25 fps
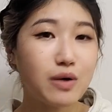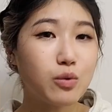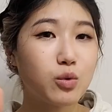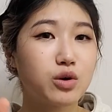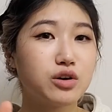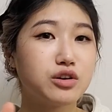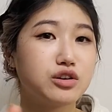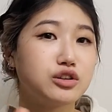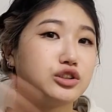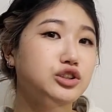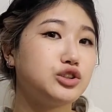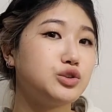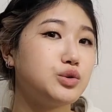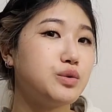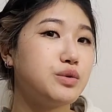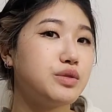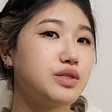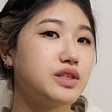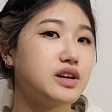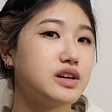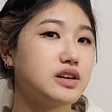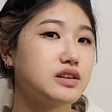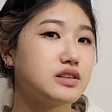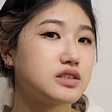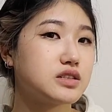were to do
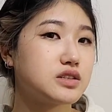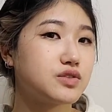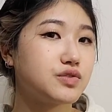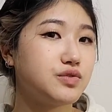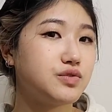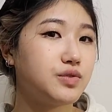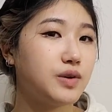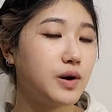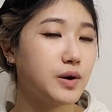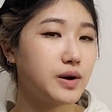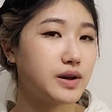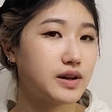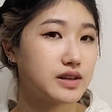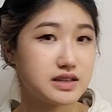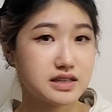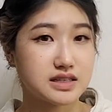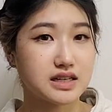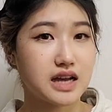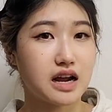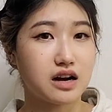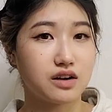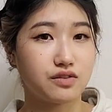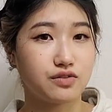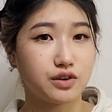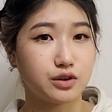this
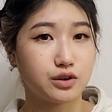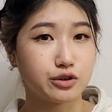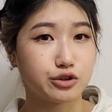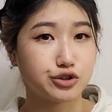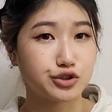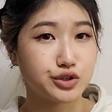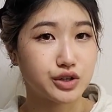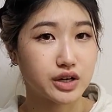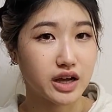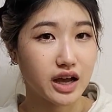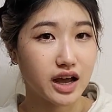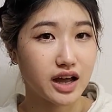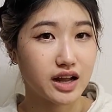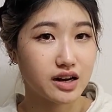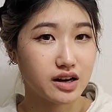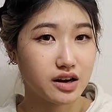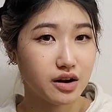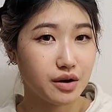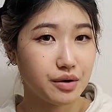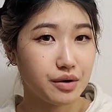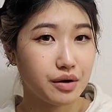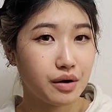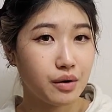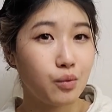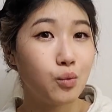kind of photo shoot again,
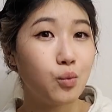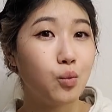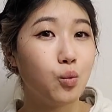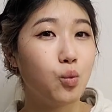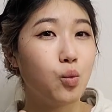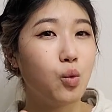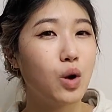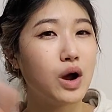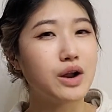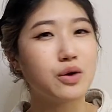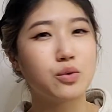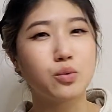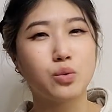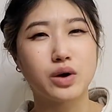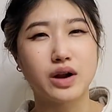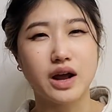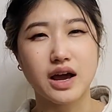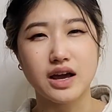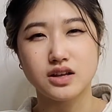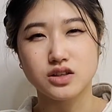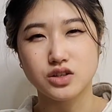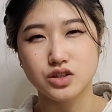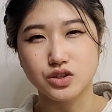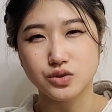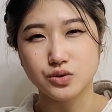what would
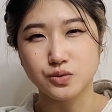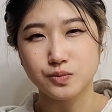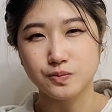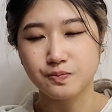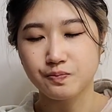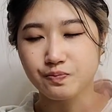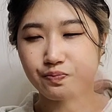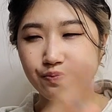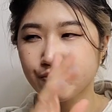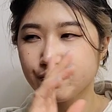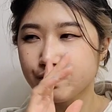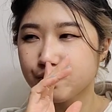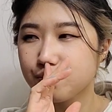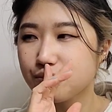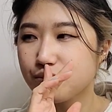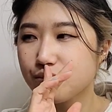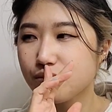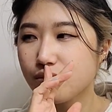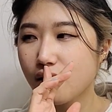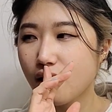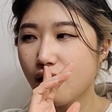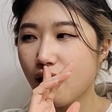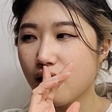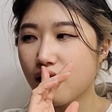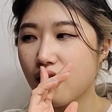I do?
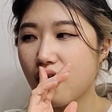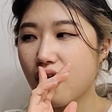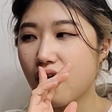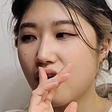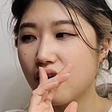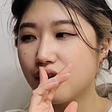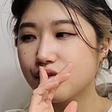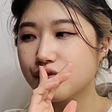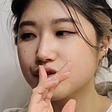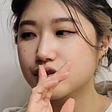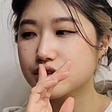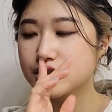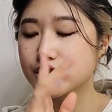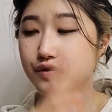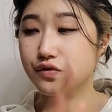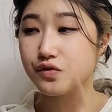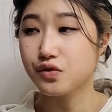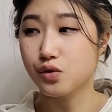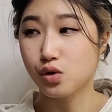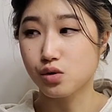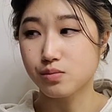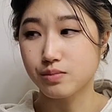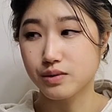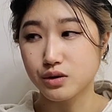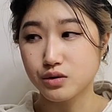First and
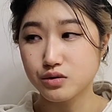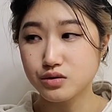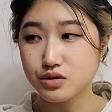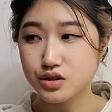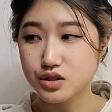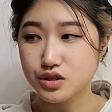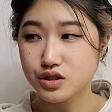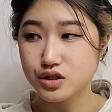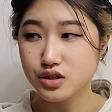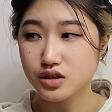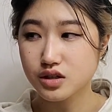foremost,